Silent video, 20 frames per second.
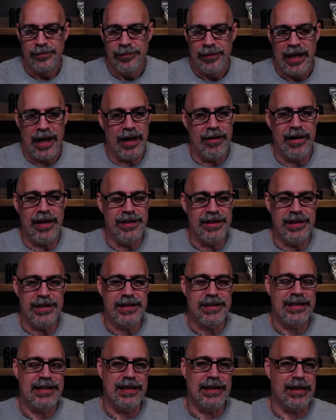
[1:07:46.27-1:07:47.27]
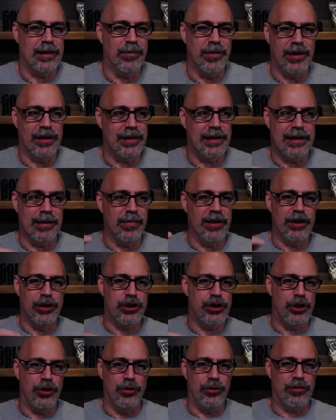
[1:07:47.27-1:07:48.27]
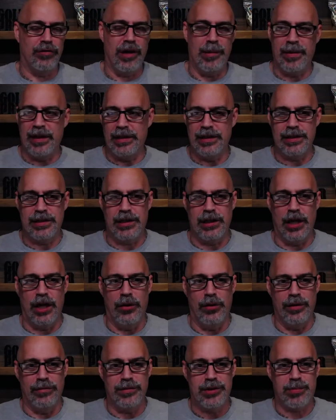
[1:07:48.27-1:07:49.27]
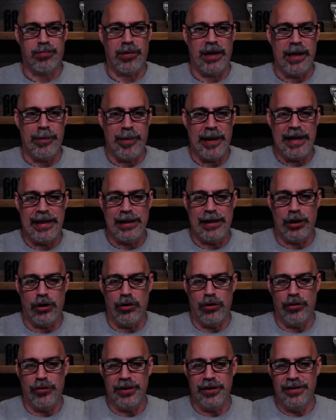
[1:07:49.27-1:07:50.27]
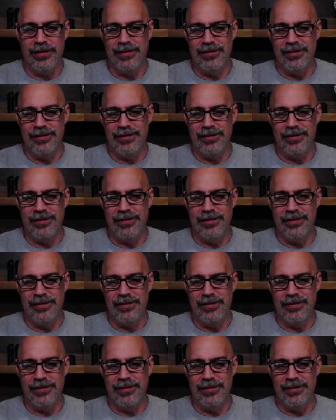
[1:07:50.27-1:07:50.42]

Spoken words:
I'd rather just get them to give me the tooth and let me just go and spray paint it gold.